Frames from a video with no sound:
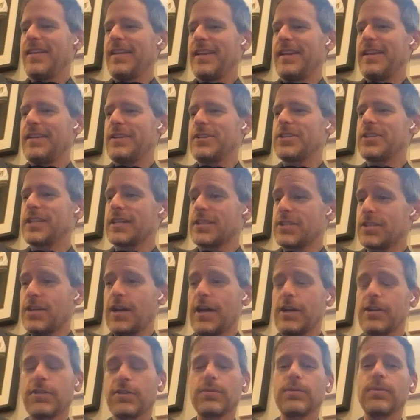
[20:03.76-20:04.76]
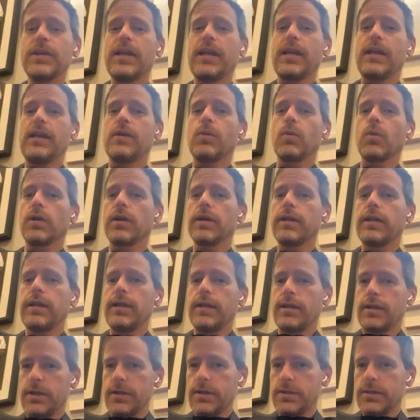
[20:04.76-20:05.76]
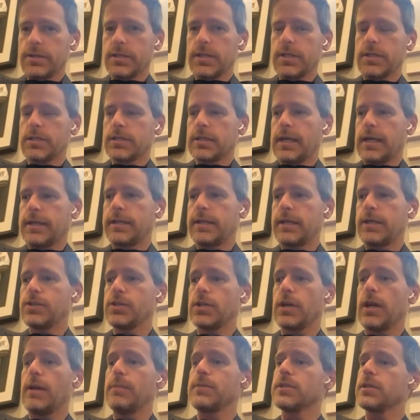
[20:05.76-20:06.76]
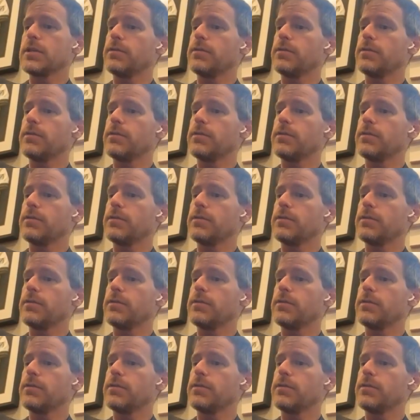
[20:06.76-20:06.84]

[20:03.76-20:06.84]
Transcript: in 6.3, we're going to introduce this Sidekiq job.